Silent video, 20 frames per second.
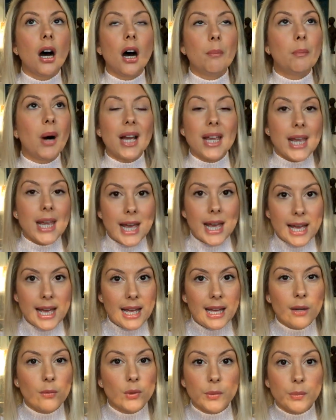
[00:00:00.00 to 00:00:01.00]
my
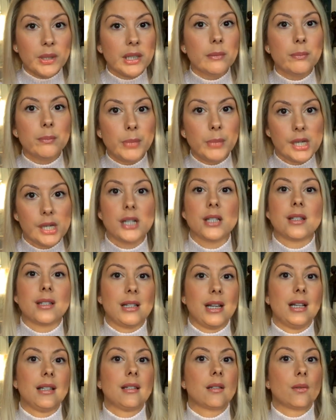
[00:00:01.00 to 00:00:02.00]
hair would be a bird's
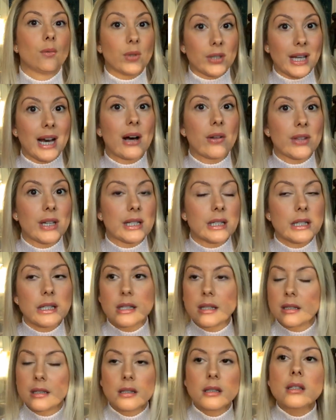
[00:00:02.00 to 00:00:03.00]
nest without this.
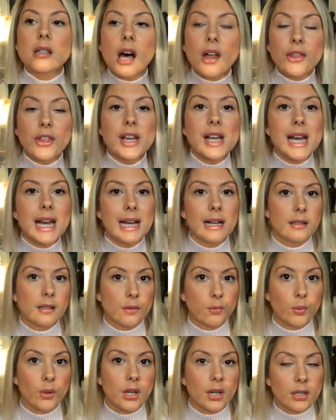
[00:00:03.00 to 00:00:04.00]
Nothing
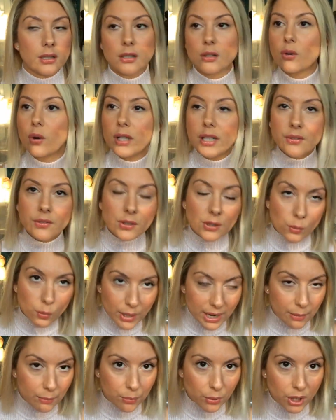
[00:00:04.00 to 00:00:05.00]
else works, not even the
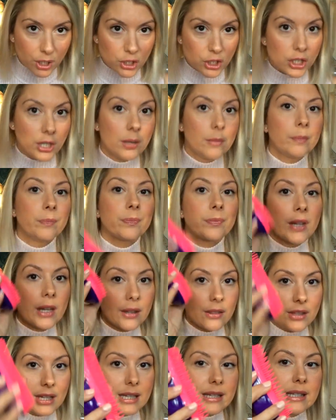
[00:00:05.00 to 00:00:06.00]
wet brush.
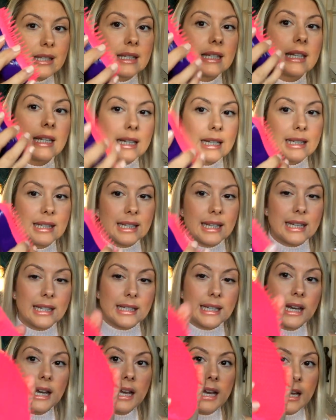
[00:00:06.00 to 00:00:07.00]
This is
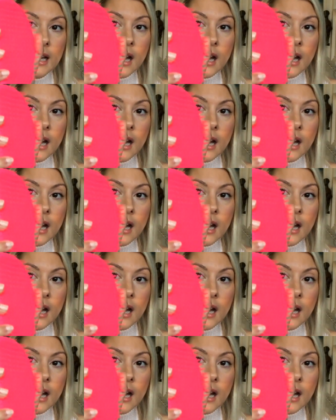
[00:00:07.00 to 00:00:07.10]
it.